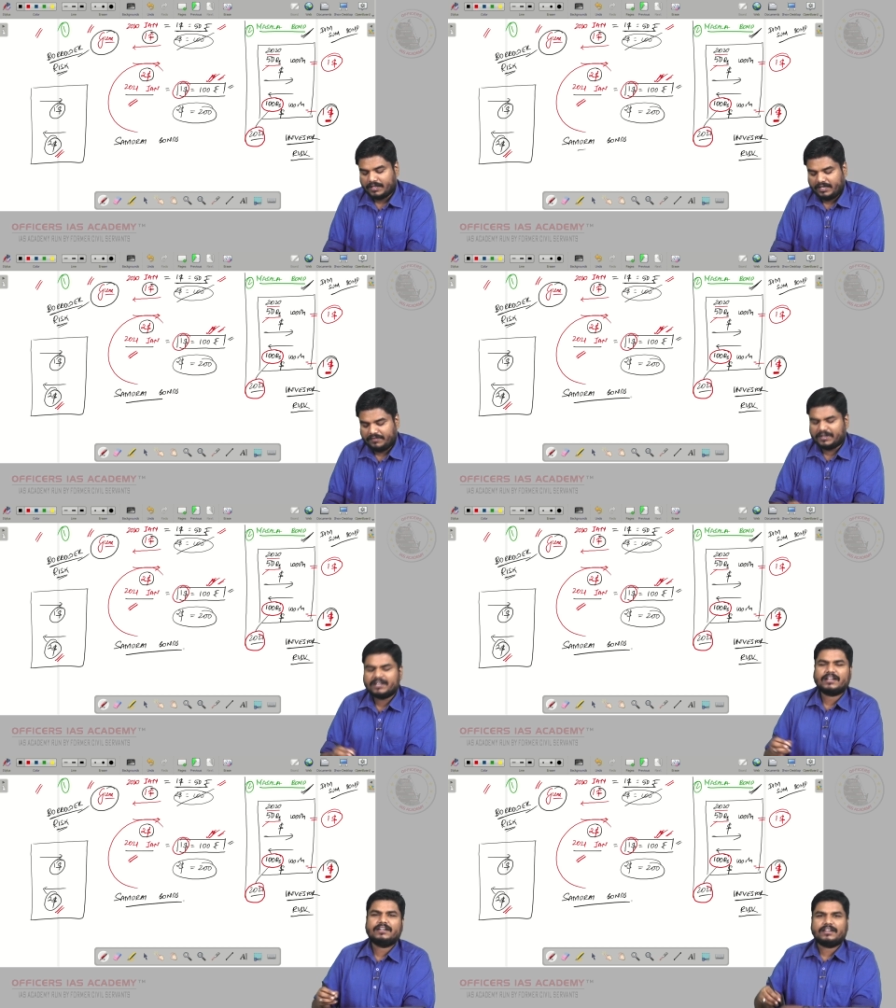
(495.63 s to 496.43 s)
In
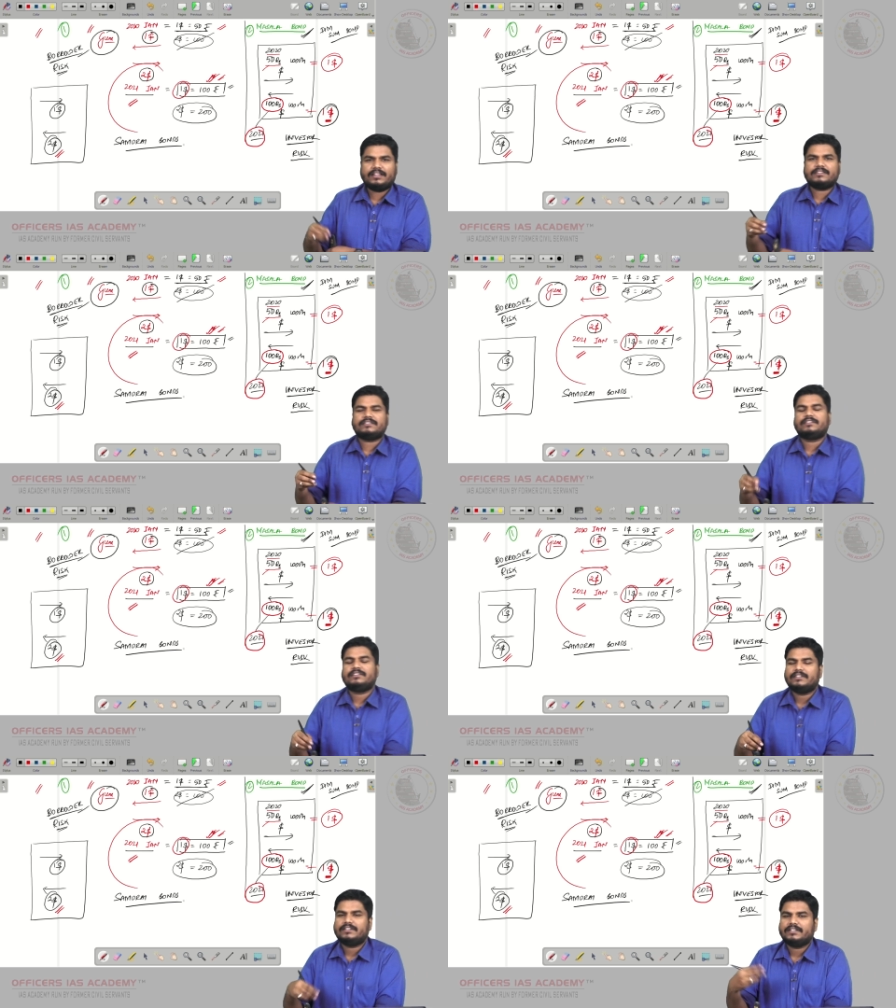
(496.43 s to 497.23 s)
different countries,
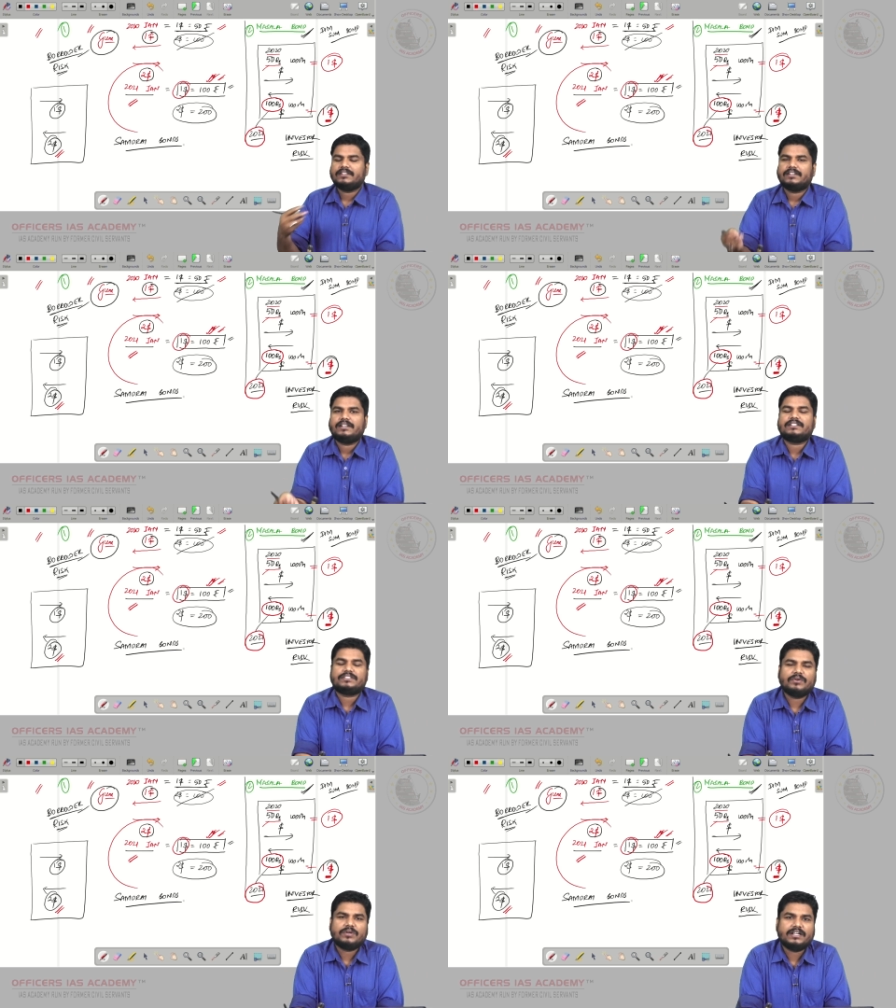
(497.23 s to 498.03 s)
it is
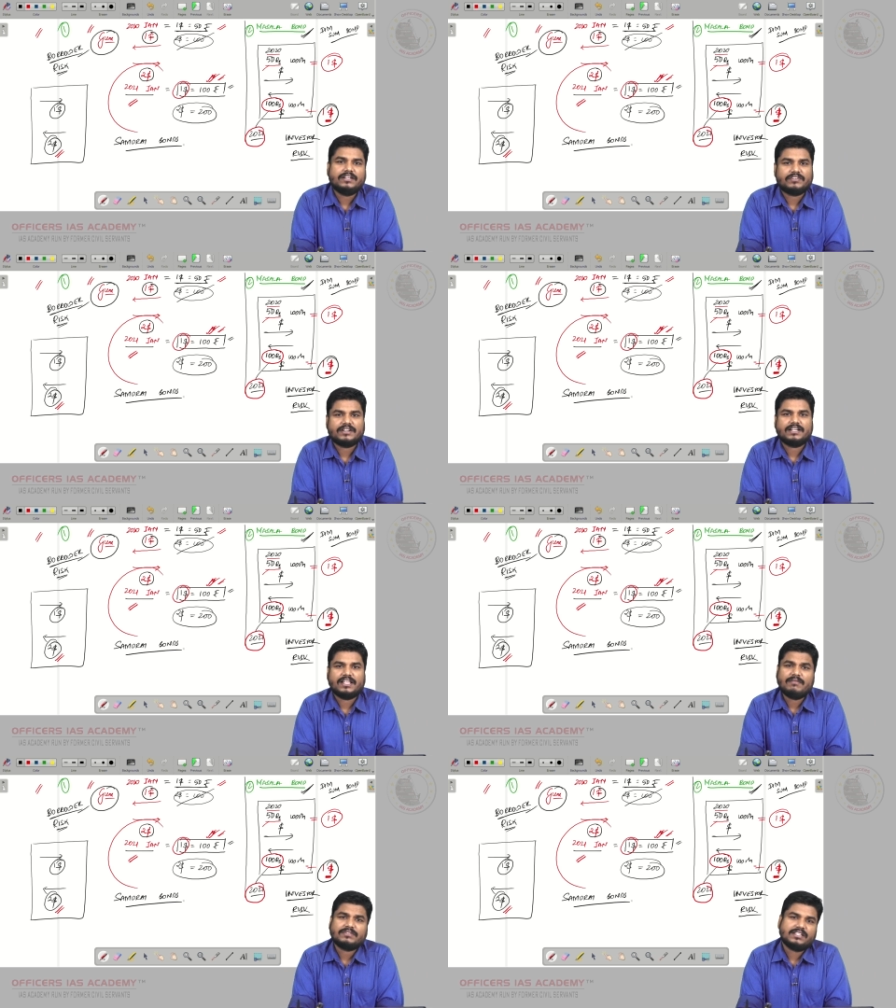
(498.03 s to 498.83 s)
known in different
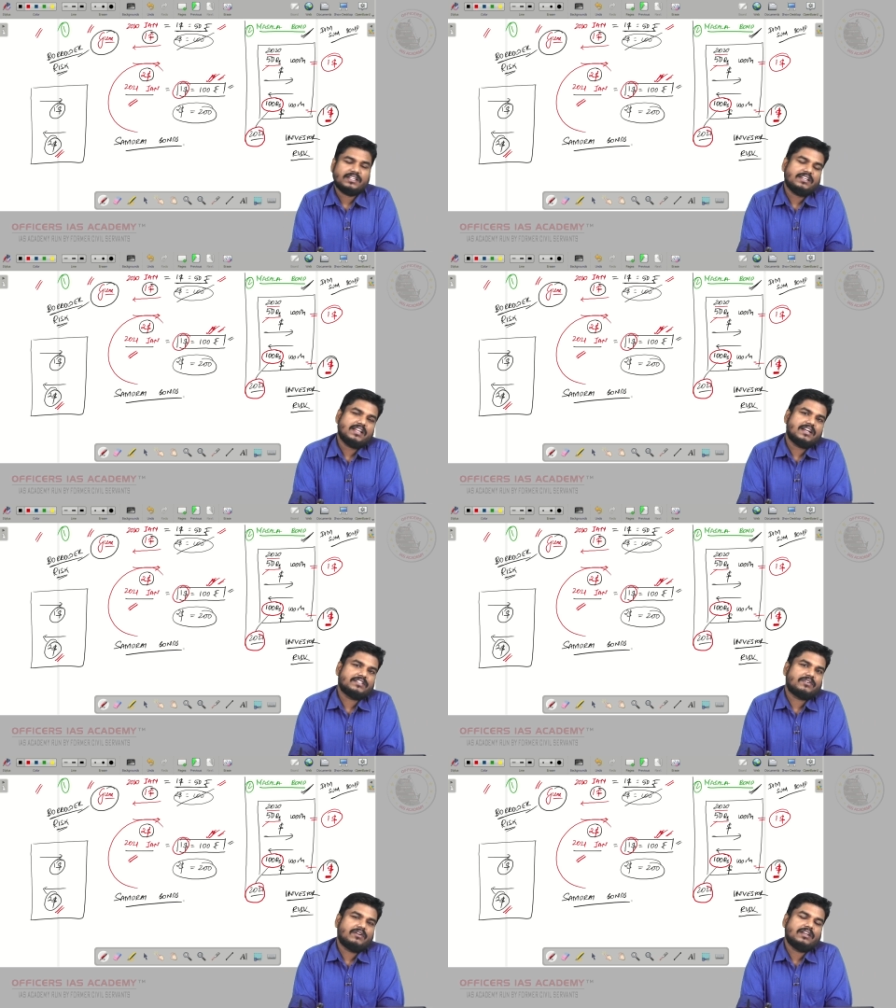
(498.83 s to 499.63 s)
names. In India, it
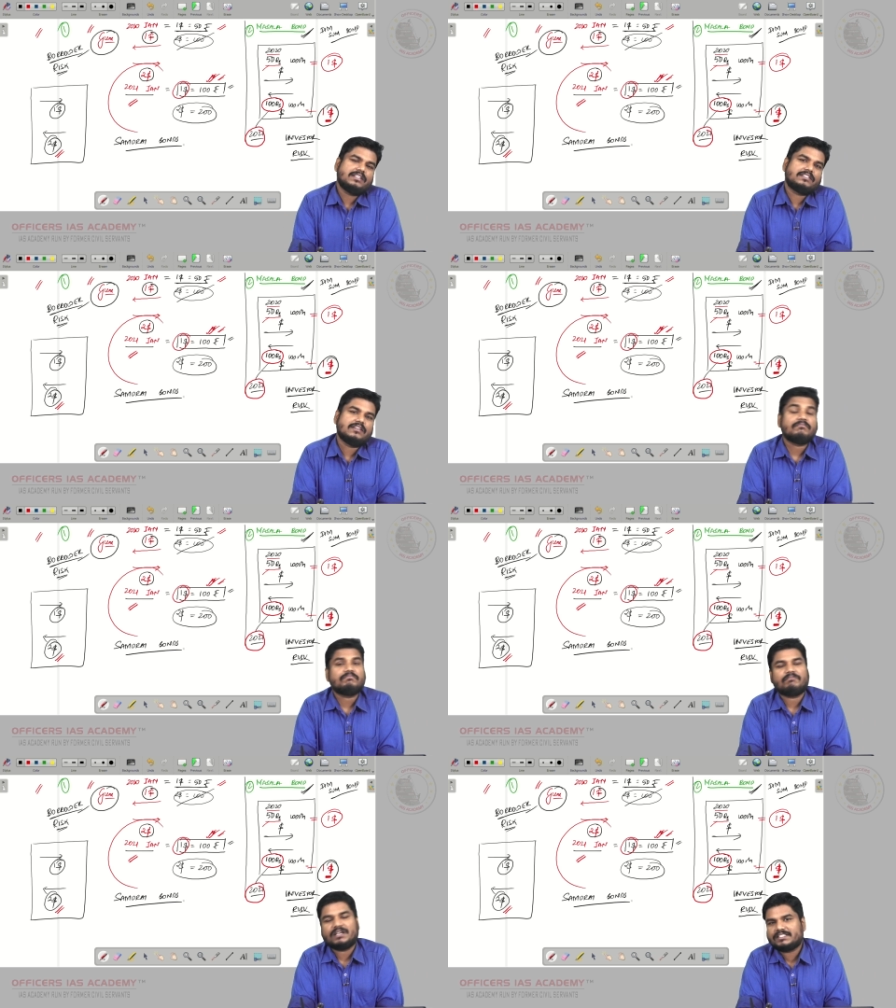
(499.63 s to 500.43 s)
is called as
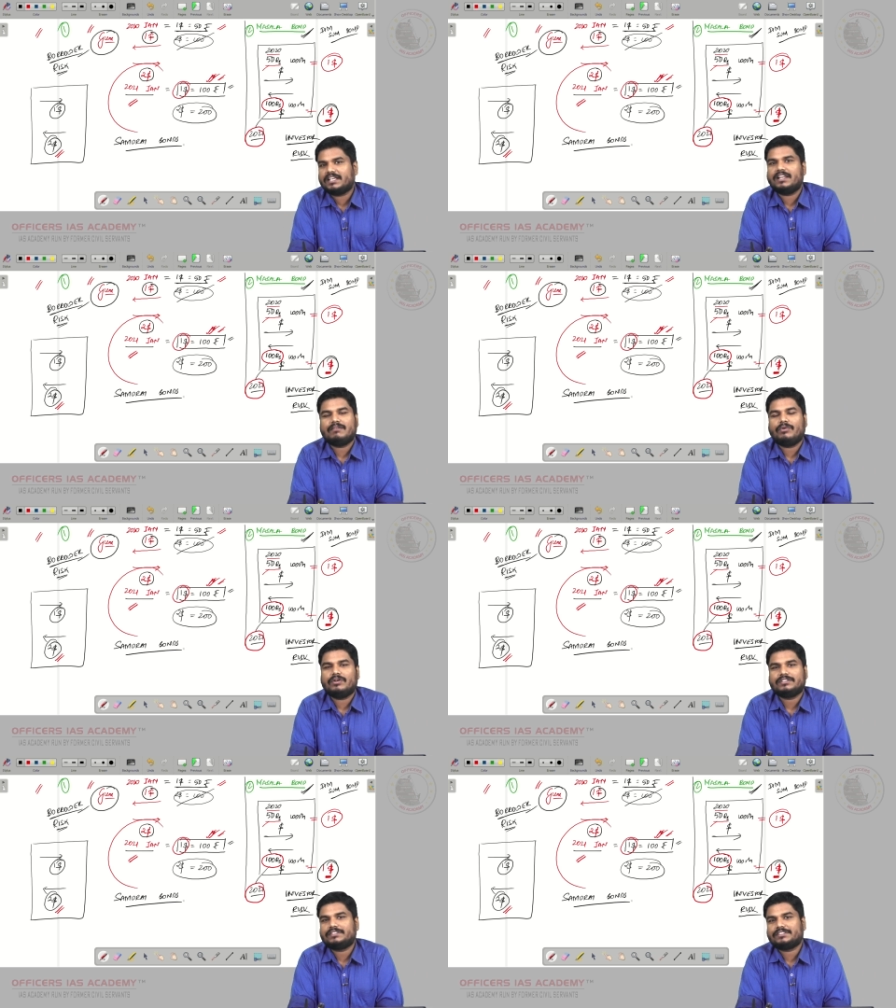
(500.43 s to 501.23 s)
masala
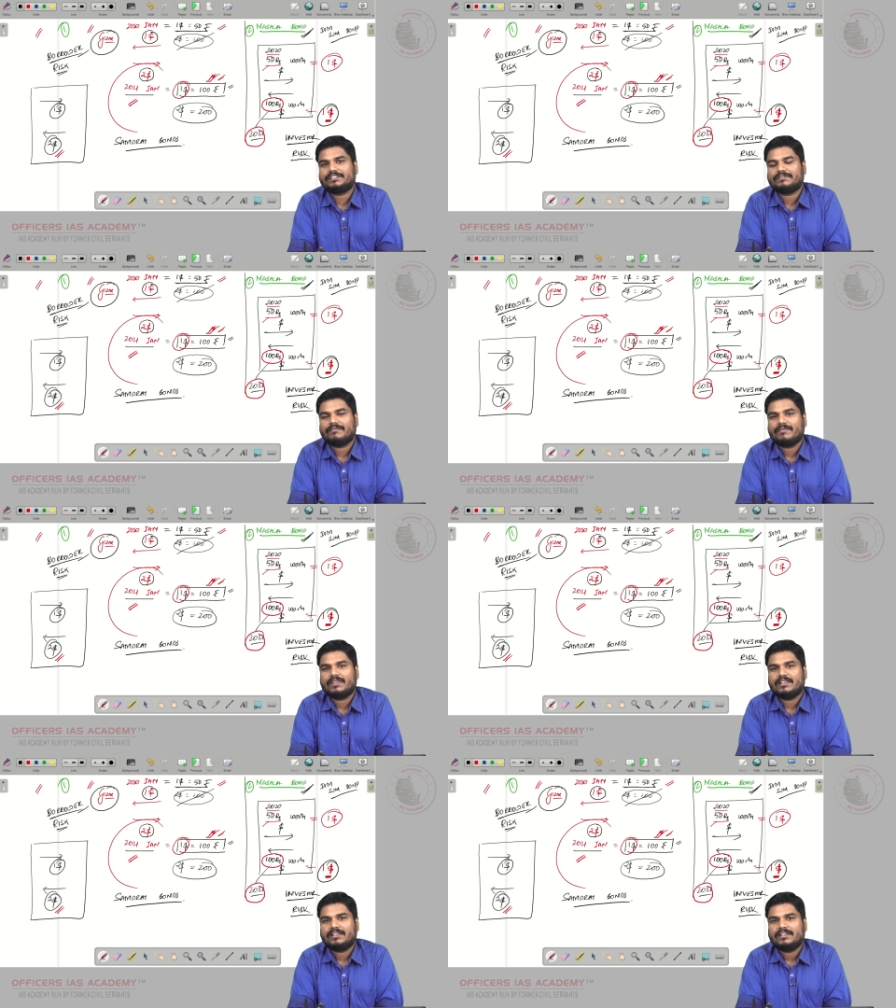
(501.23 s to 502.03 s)
bonds,
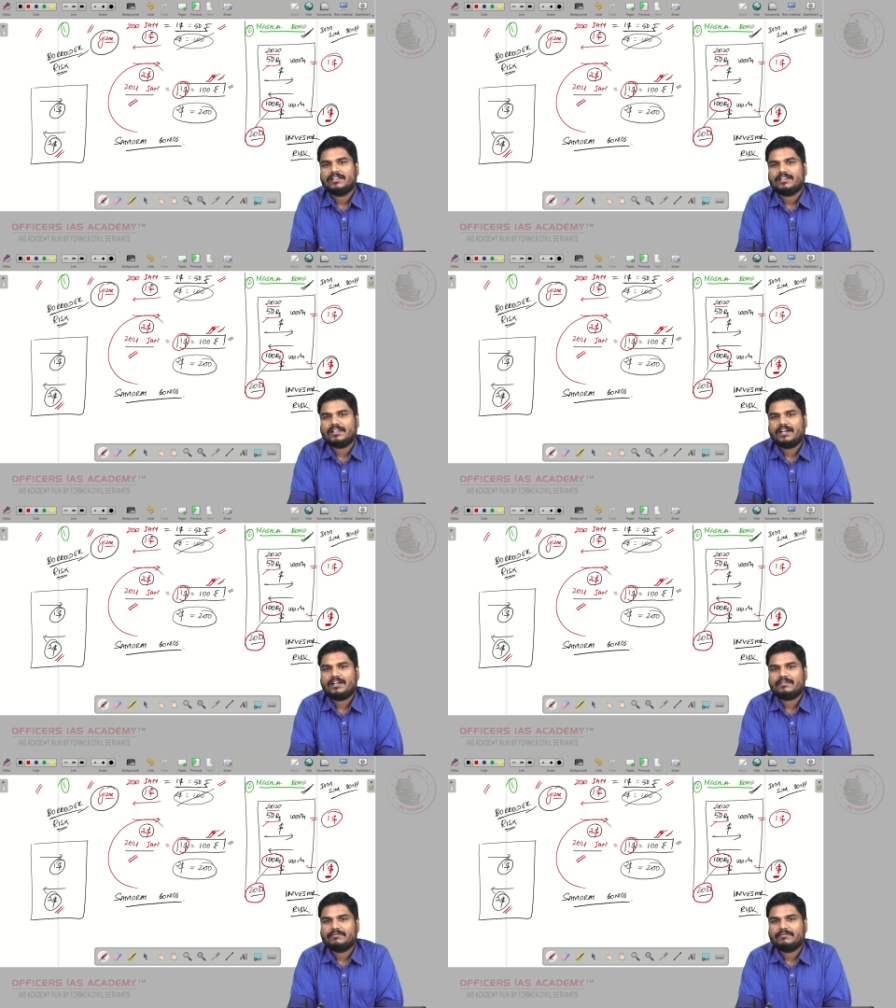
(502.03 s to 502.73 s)
right?